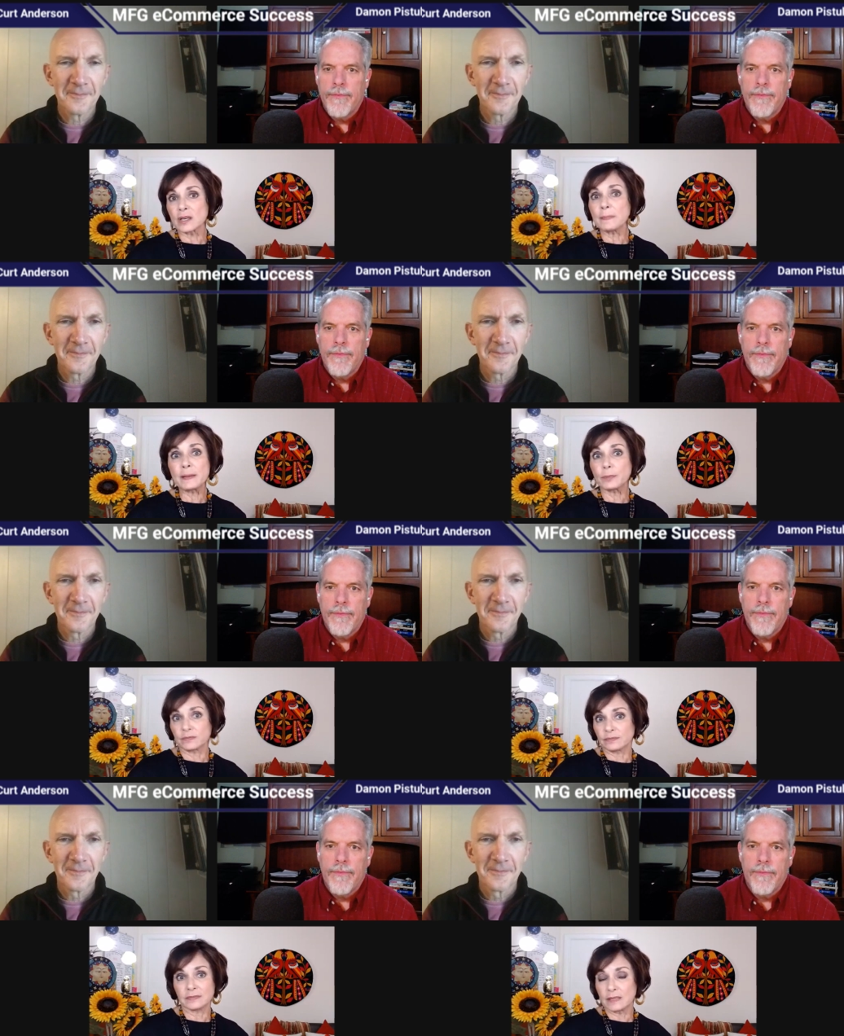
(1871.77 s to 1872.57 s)
Speaker 1: Some
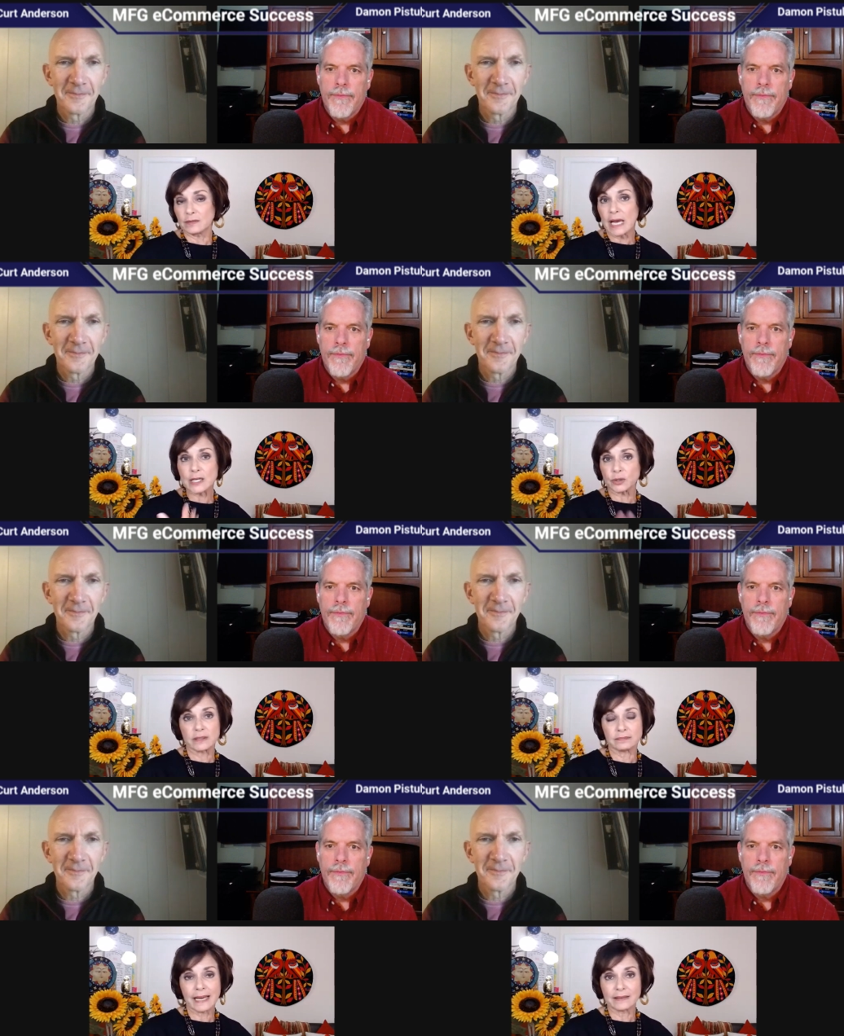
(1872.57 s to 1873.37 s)
people
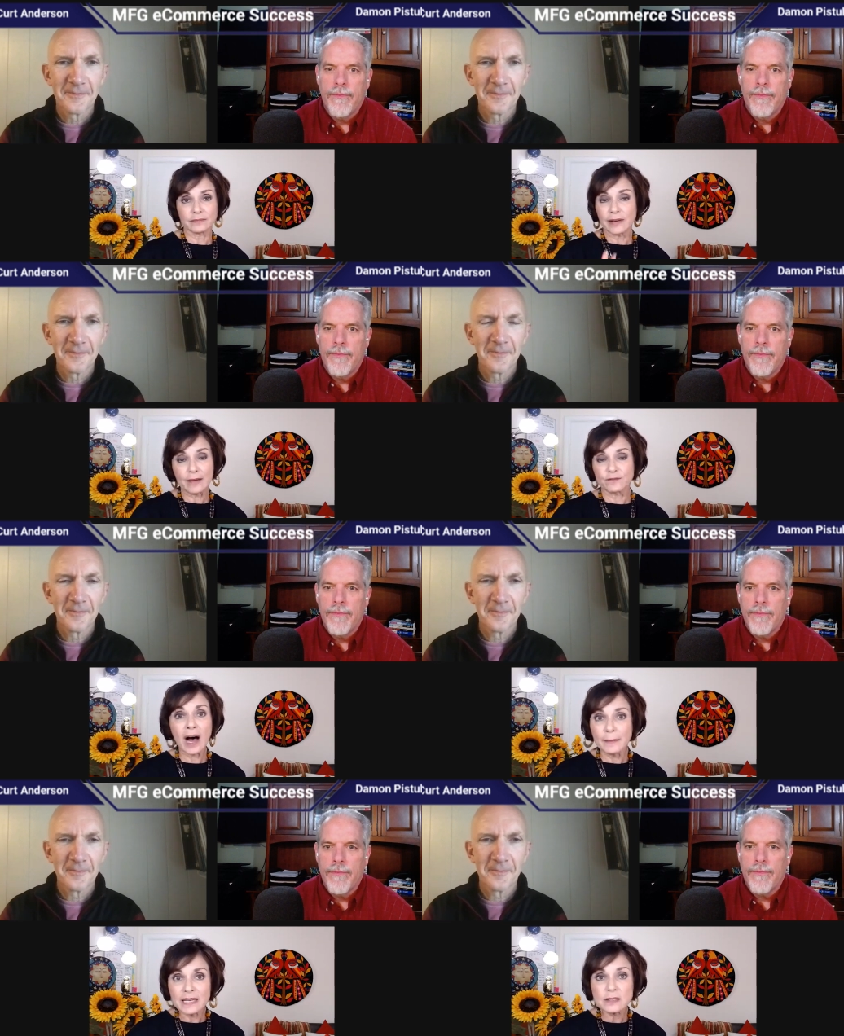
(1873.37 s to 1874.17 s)
actually
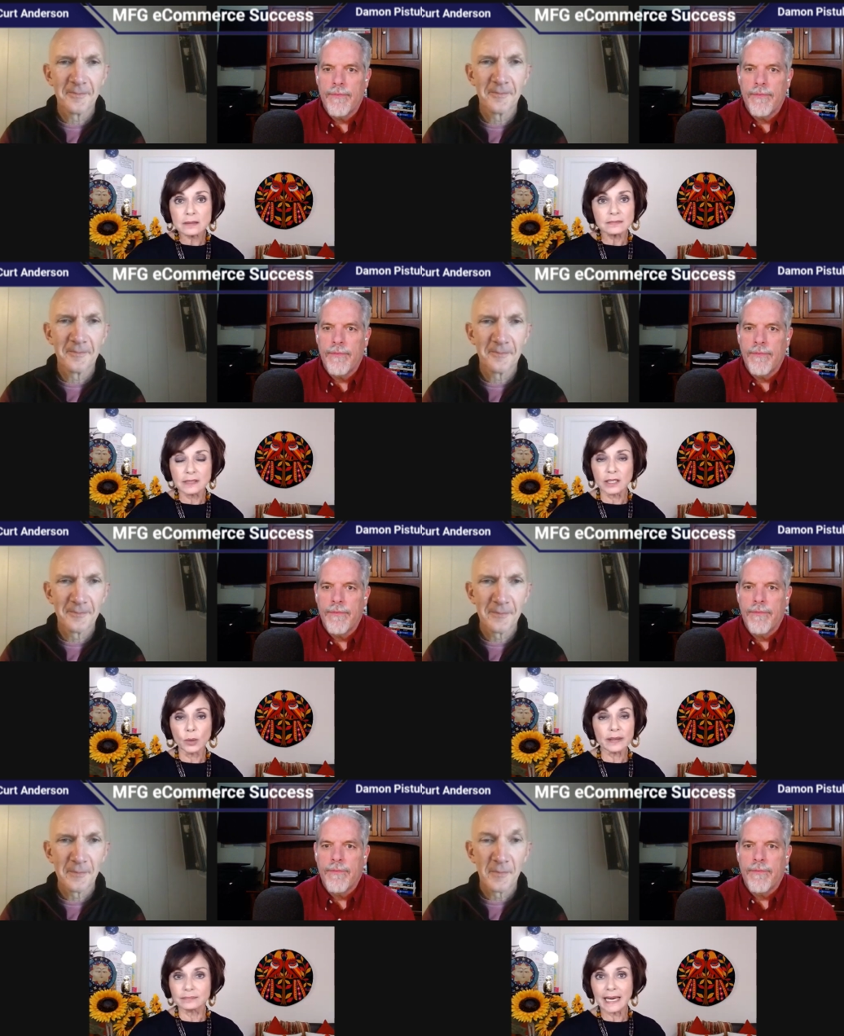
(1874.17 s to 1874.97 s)
vomit, you
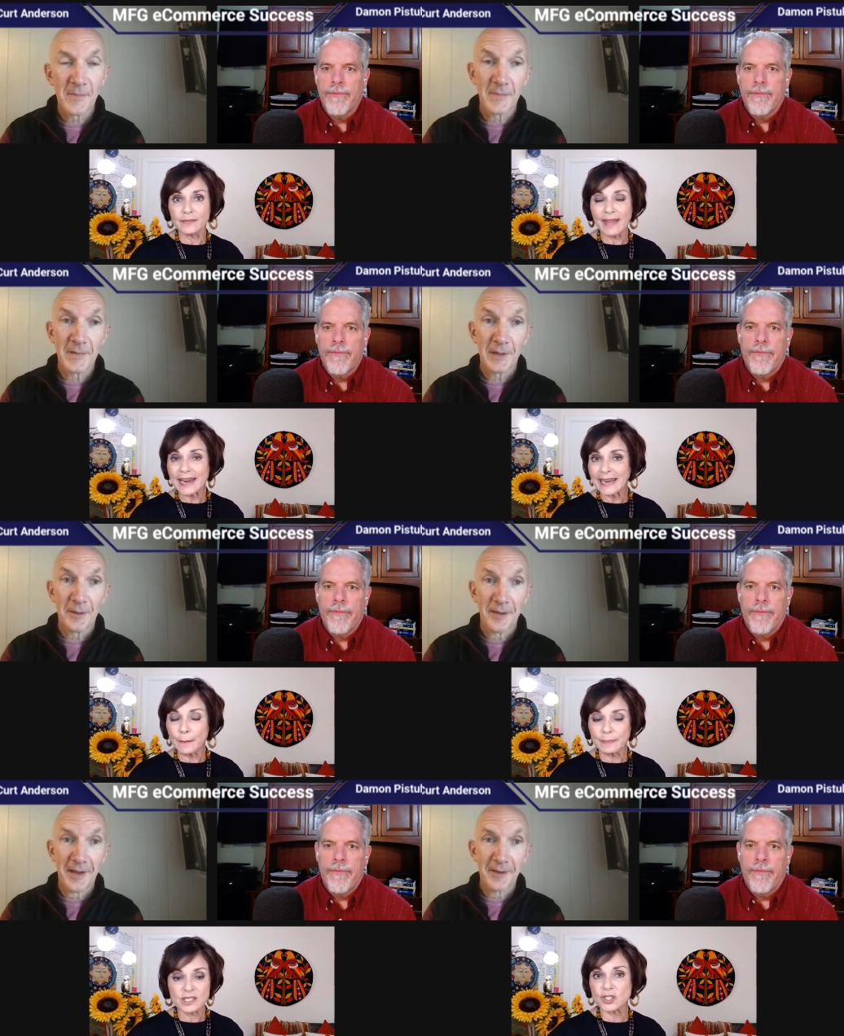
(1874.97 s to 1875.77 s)
know, and, and that
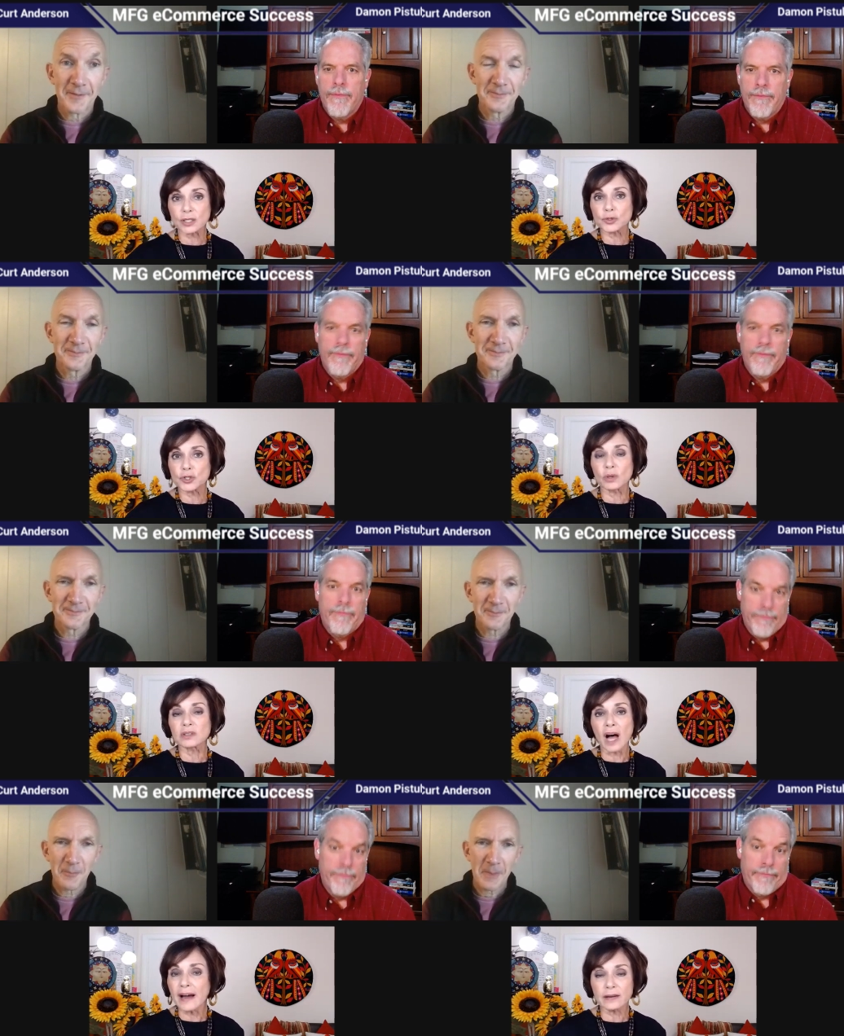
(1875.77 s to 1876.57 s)
happens still to a
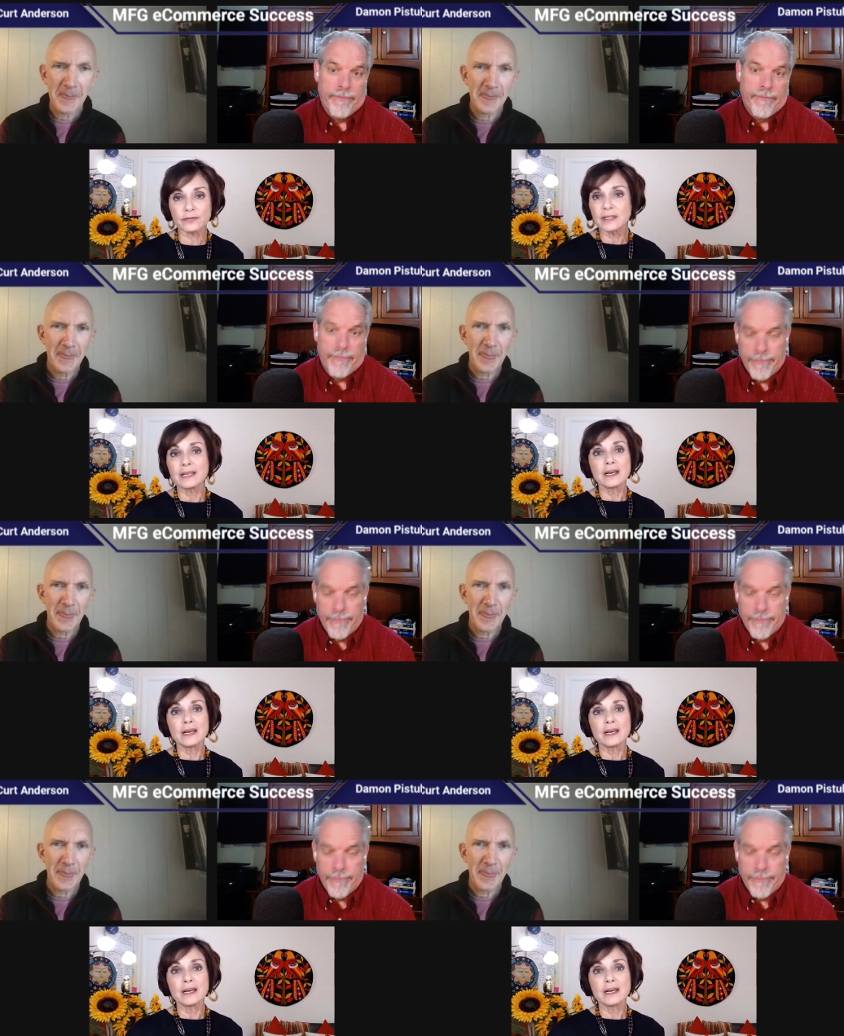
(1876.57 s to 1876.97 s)
lot of